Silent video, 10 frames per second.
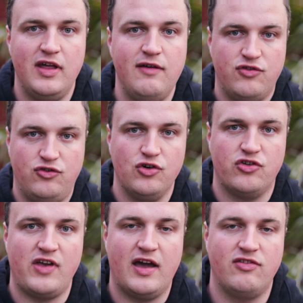leaves
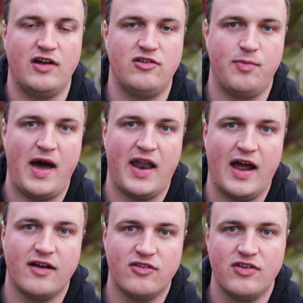just like a
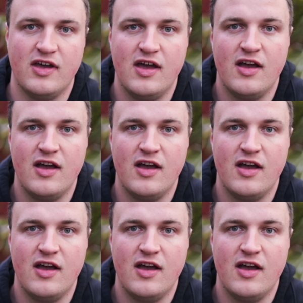Tetrapanax.